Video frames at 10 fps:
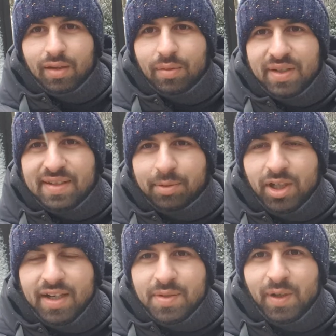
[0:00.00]
What is up,
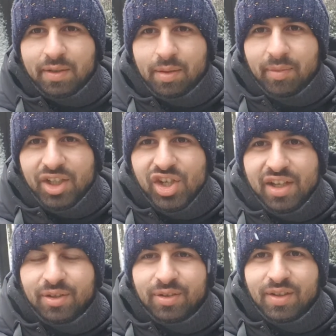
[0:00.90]
guys? Welcome to my
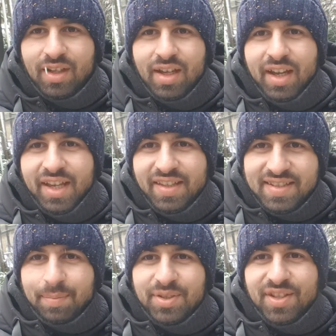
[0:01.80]
channel. In
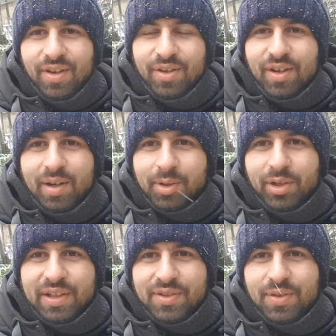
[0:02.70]
this episode, I'm
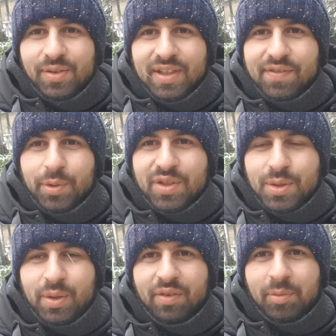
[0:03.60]
going to give you a
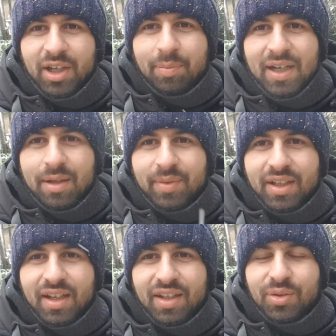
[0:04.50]
tour of my
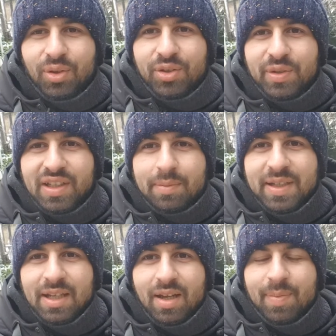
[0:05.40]
apartment and talk to you a little
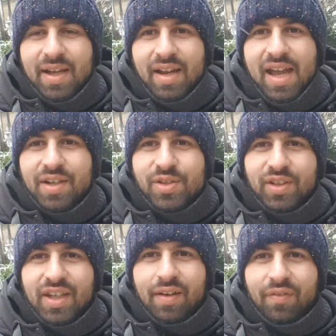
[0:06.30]
bit about how you
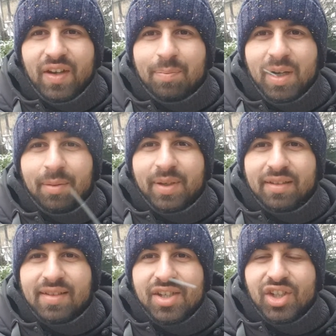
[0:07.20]
can get a free
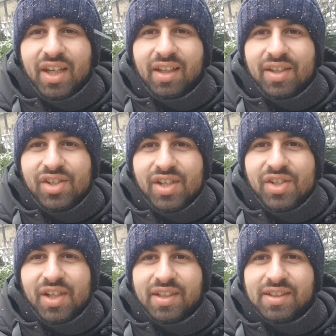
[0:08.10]
apartment teaching English in
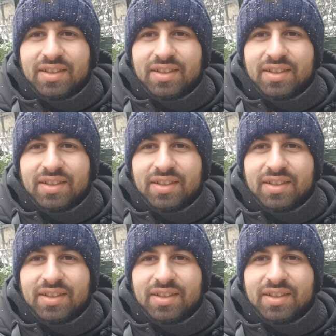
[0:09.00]
China.